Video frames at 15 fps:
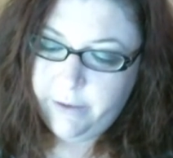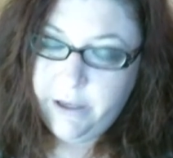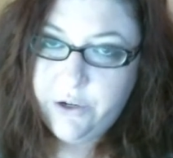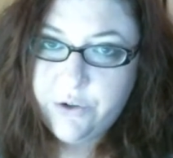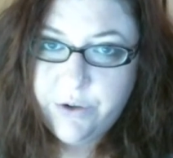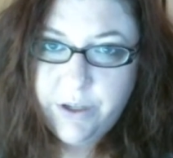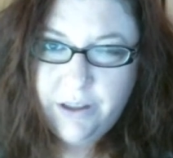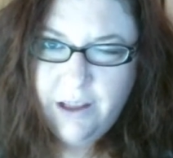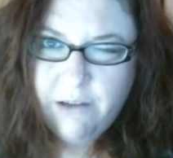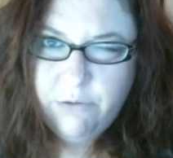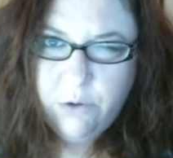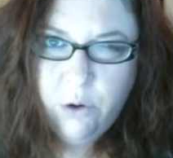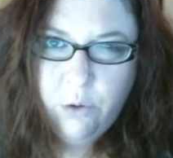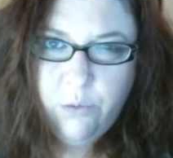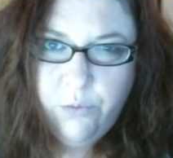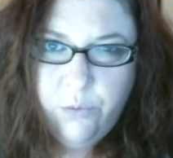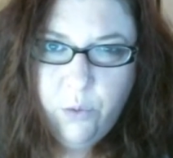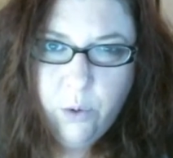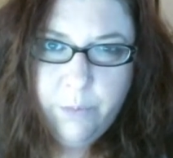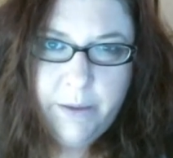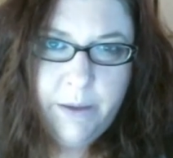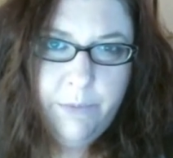entry level
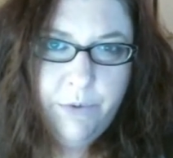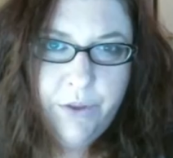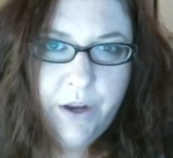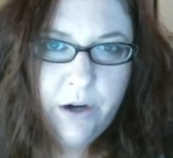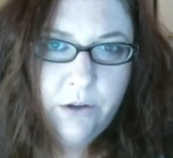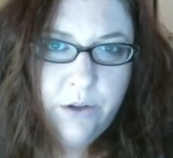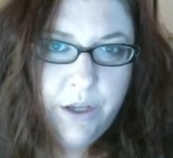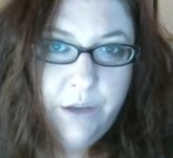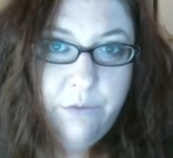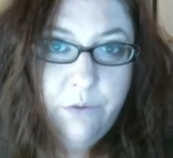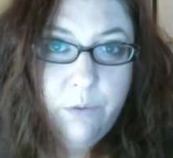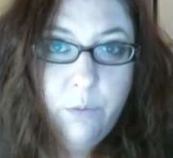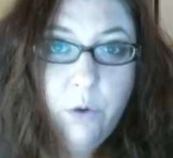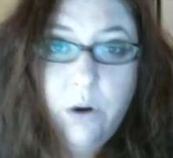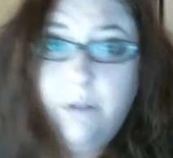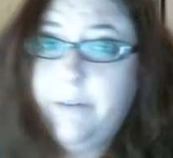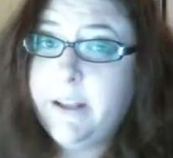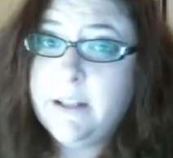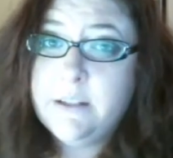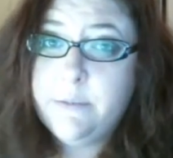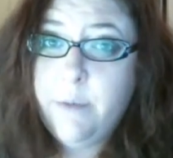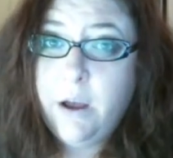for people that are looking for more
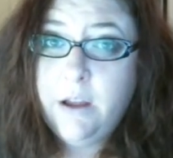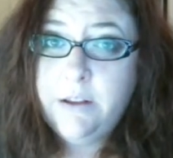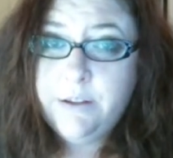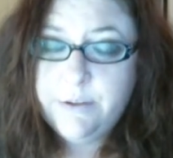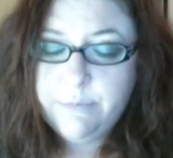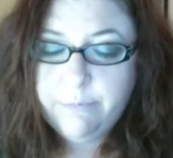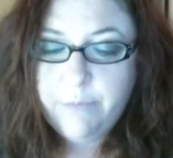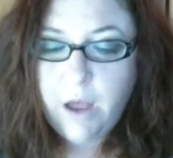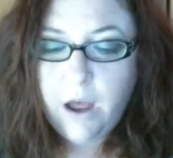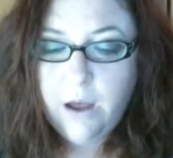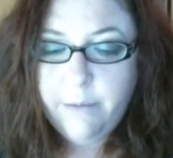advanced mods. Um,